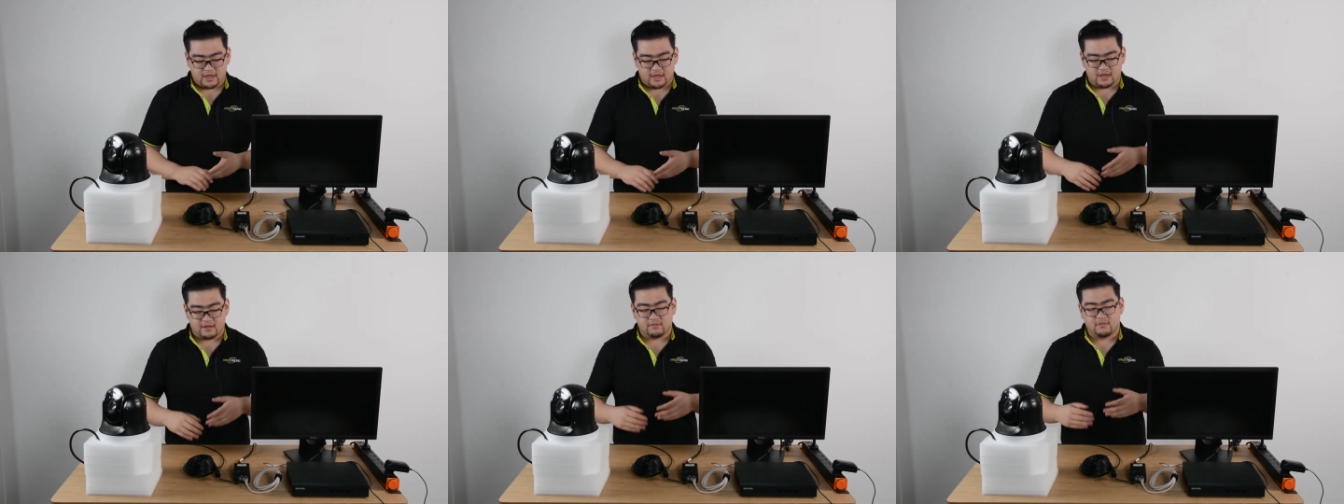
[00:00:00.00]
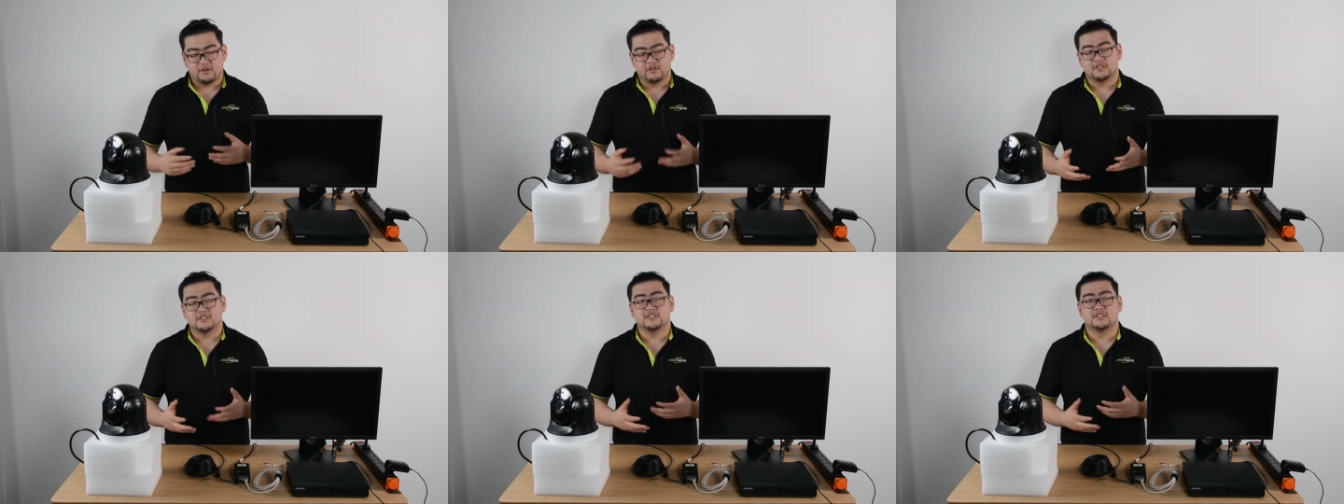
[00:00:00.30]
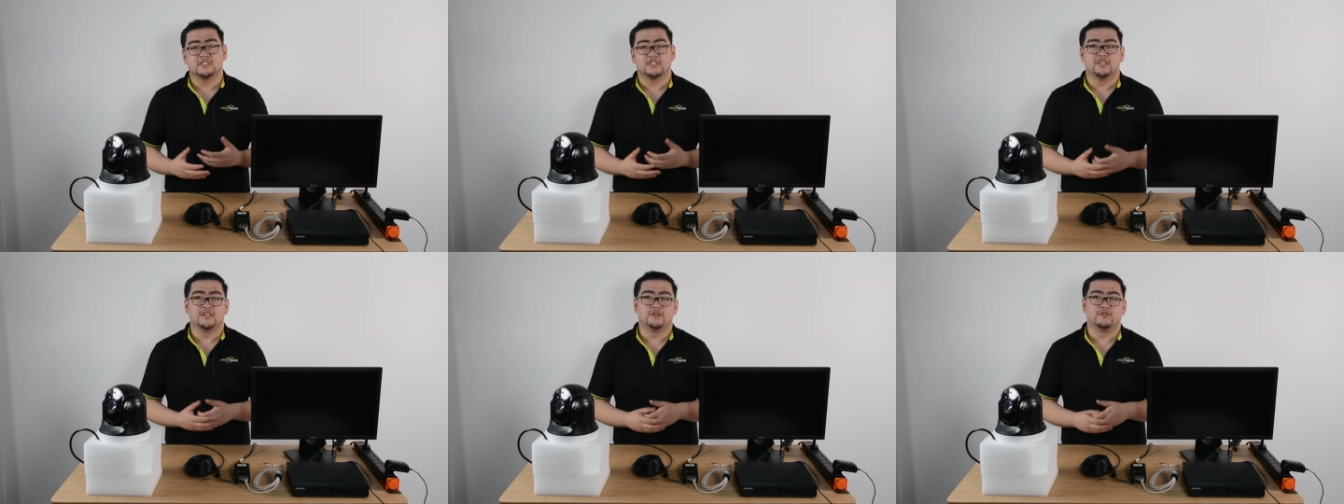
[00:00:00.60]
And
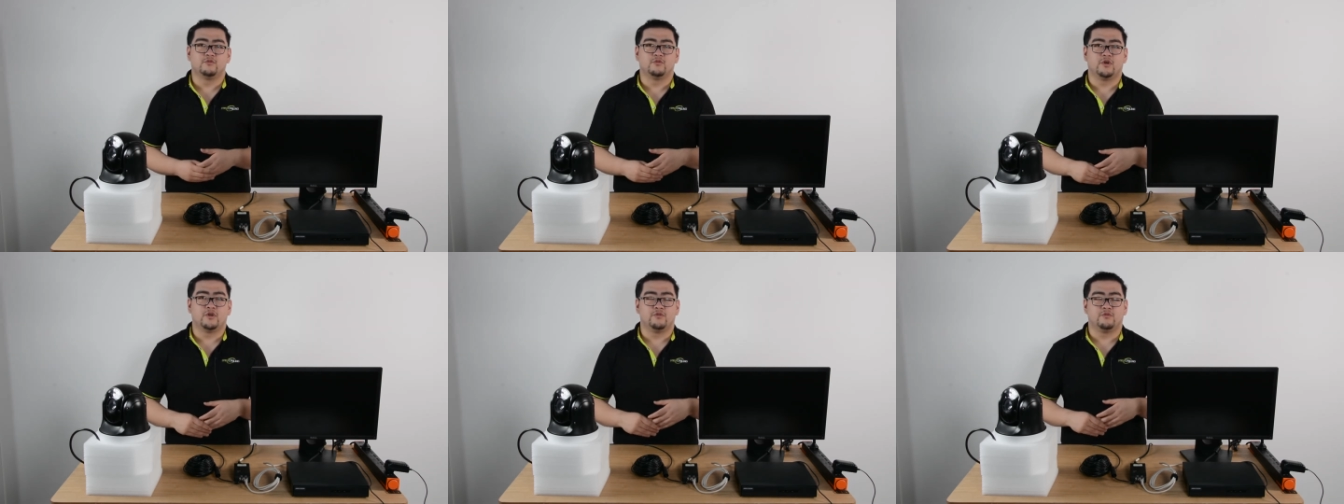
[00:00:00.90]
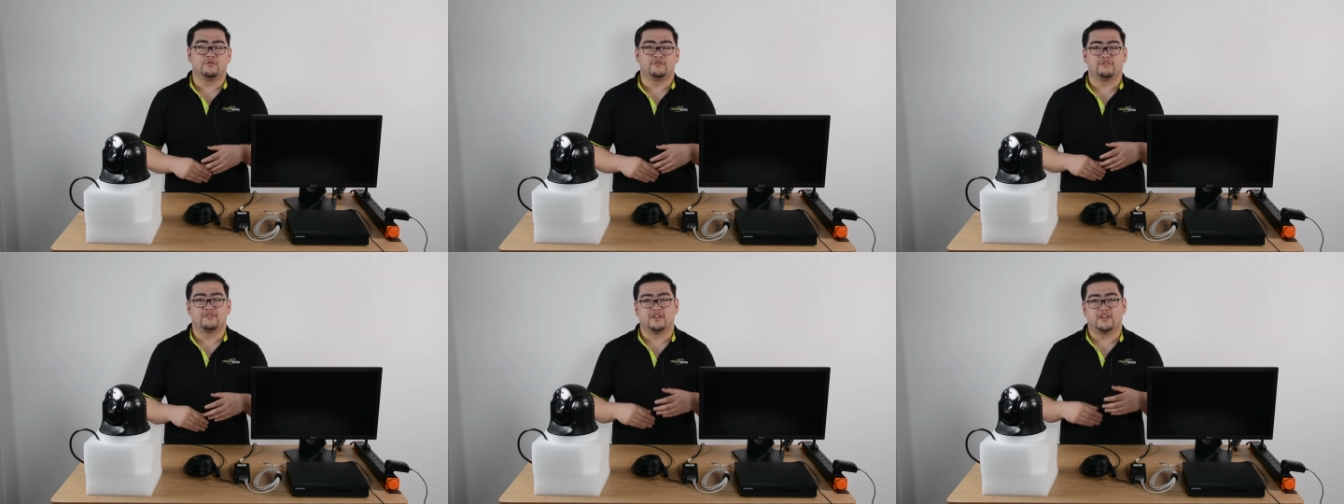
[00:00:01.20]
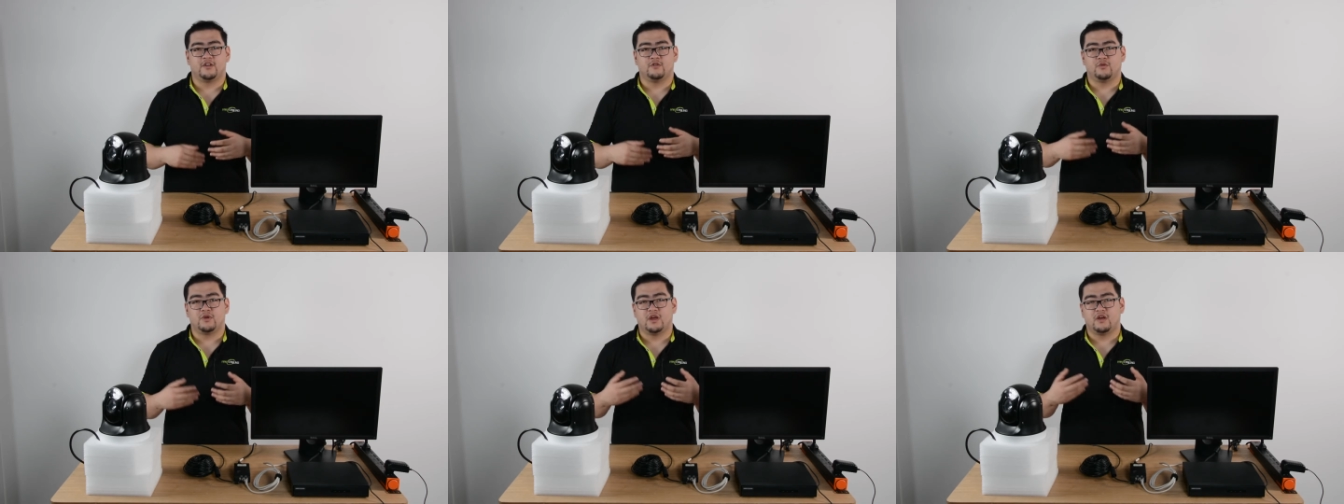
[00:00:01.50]
mostly when
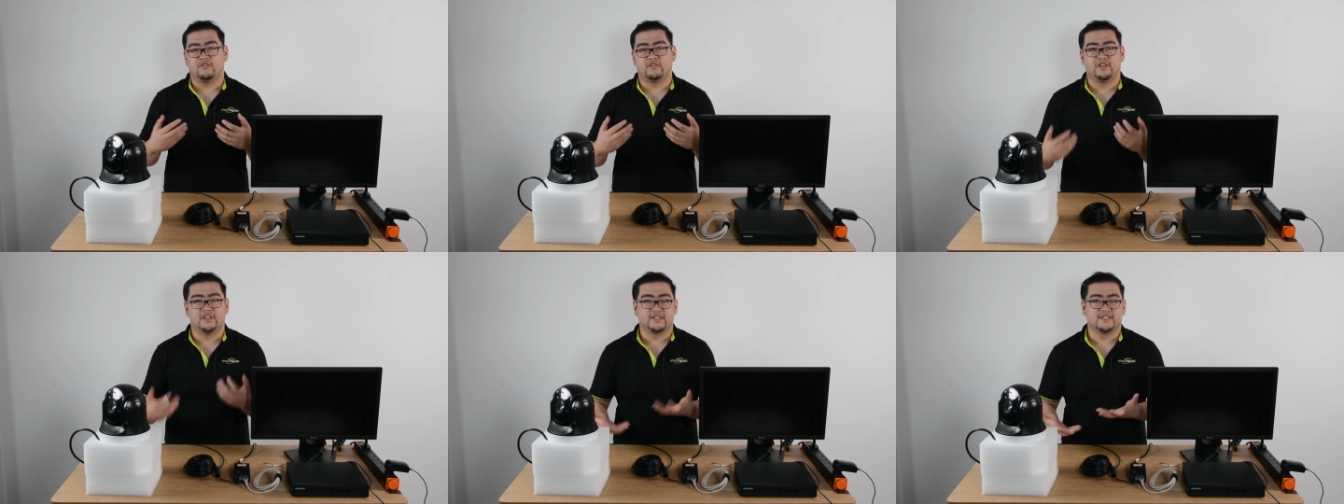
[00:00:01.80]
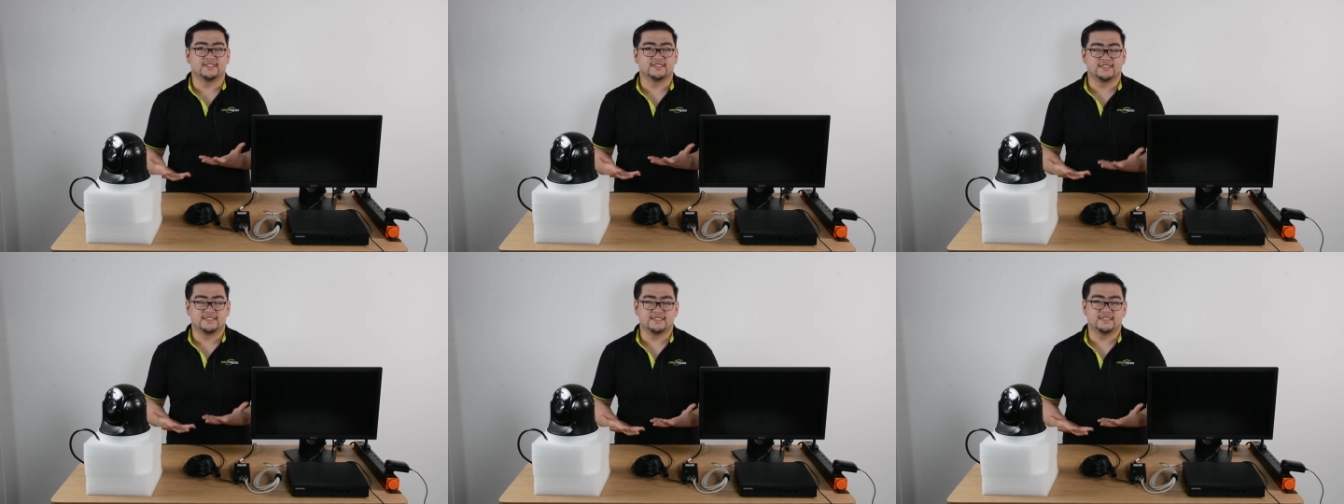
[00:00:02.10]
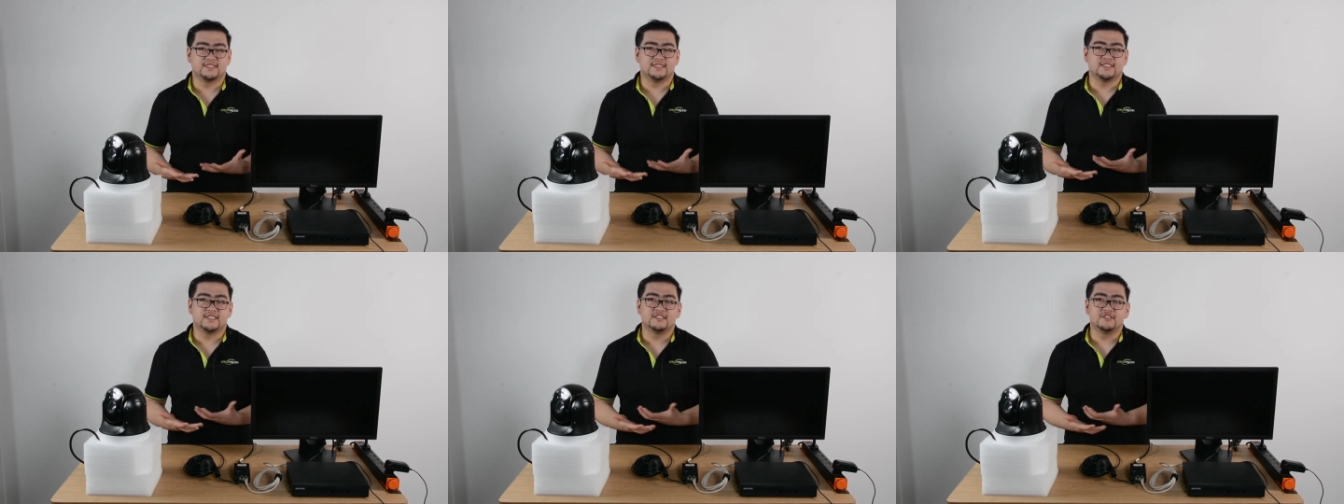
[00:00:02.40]
saying we have an
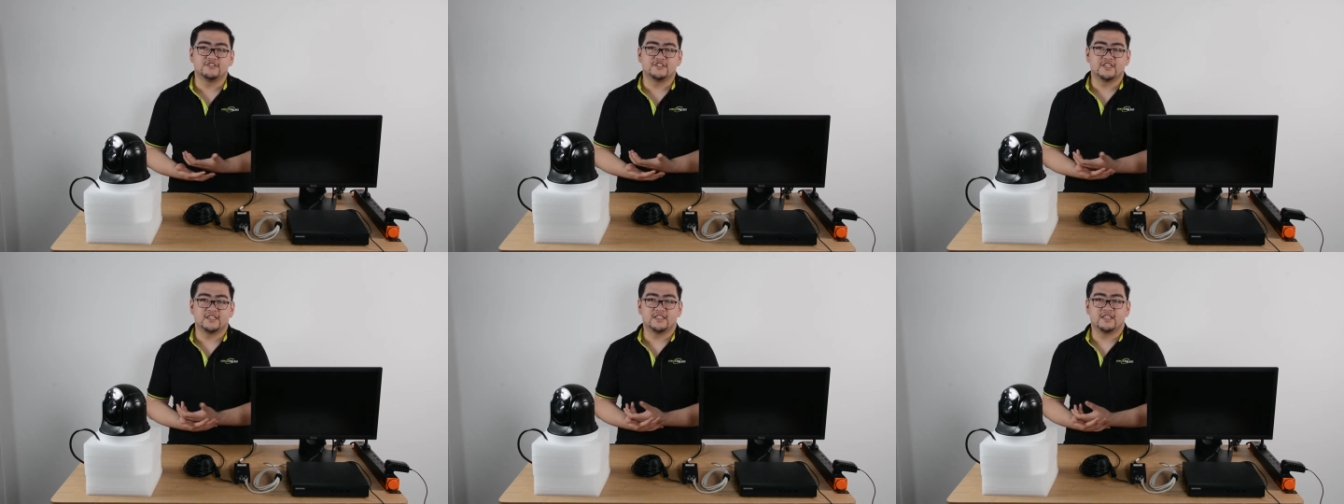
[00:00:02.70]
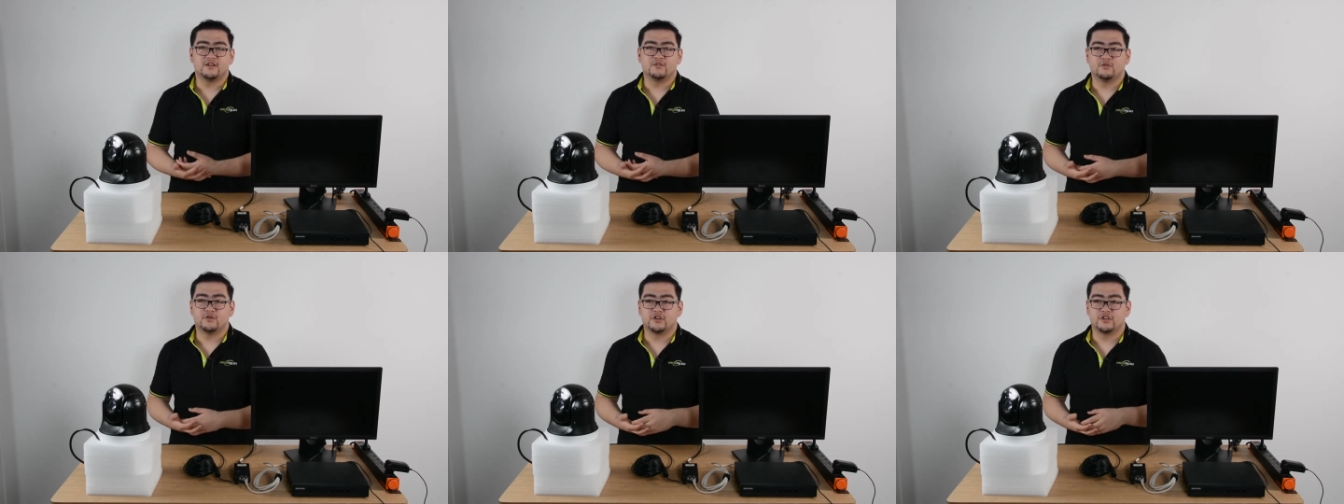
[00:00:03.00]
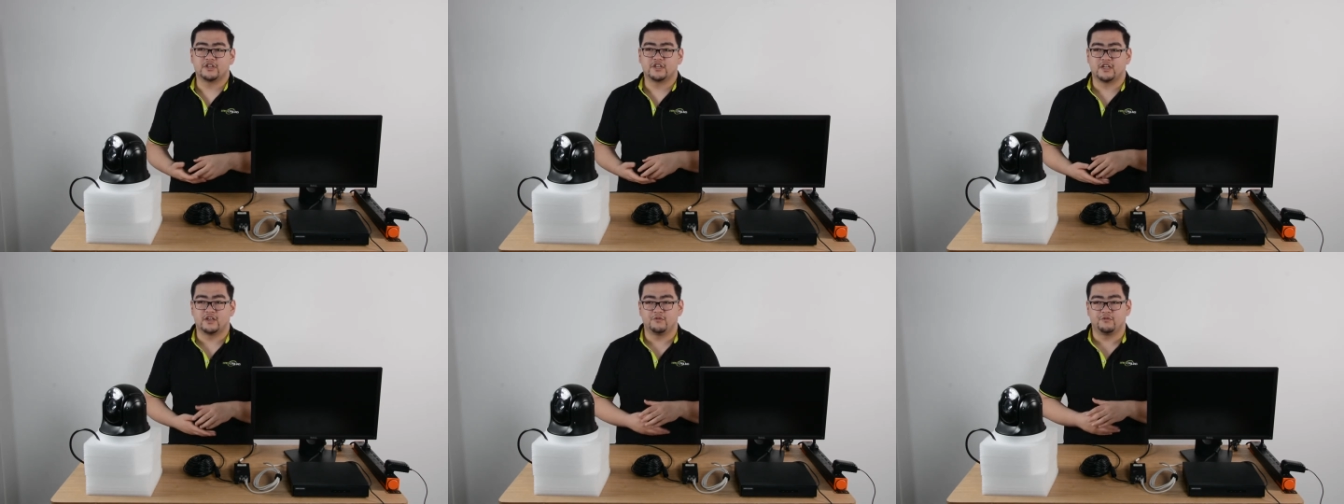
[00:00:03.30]
existing internet
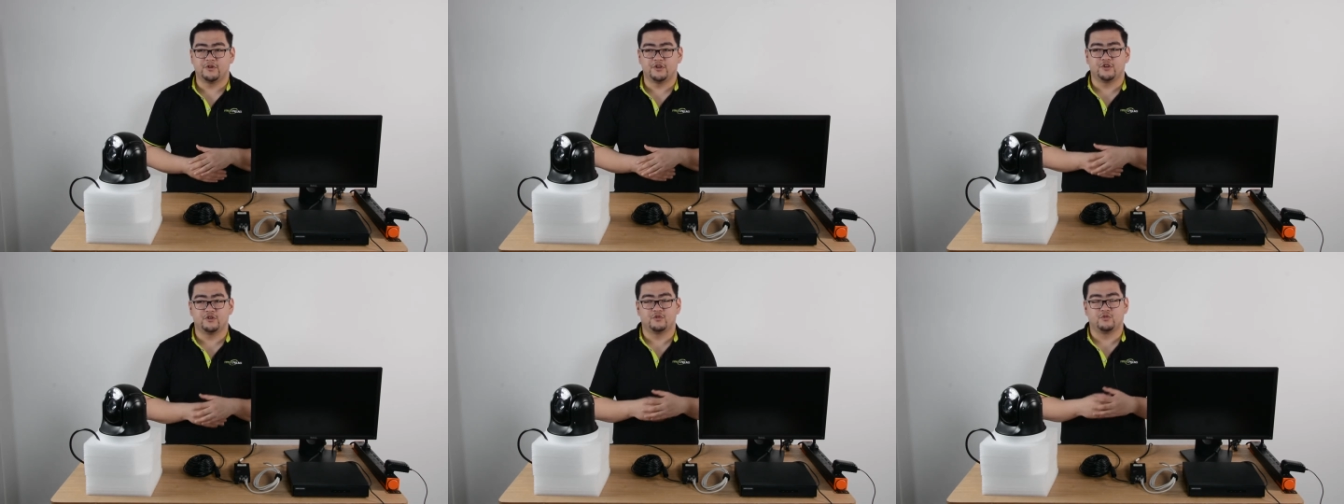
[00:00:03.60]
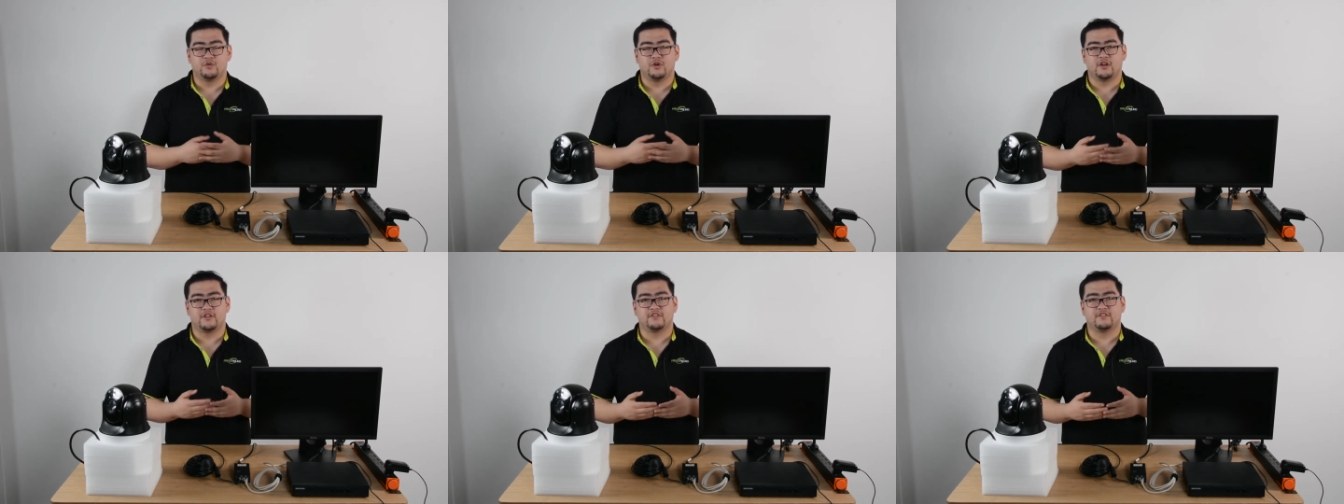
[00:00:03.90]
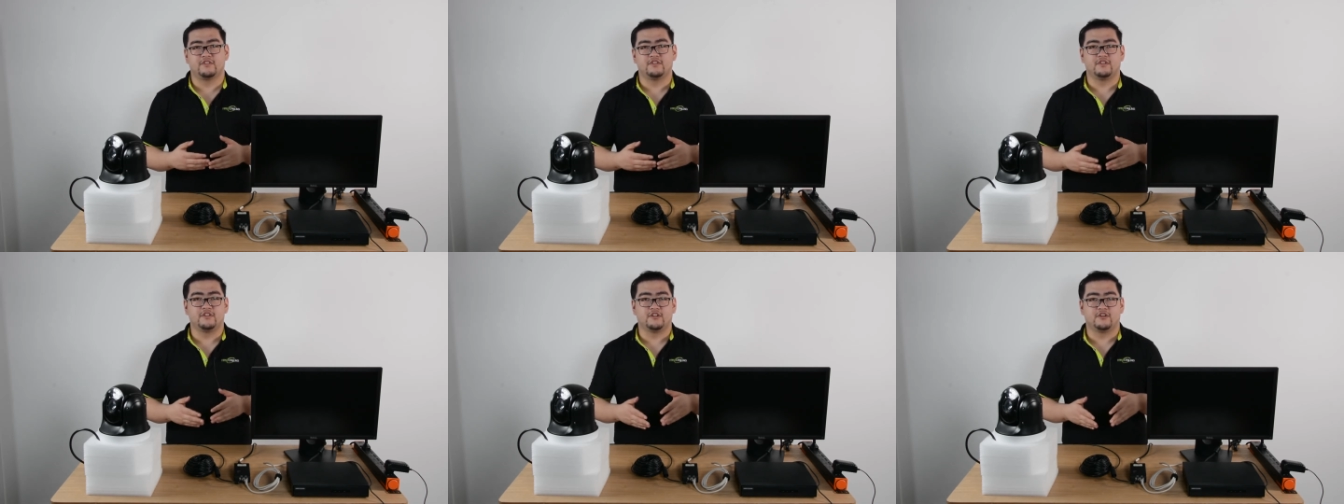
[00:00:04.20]
network and we don't want to,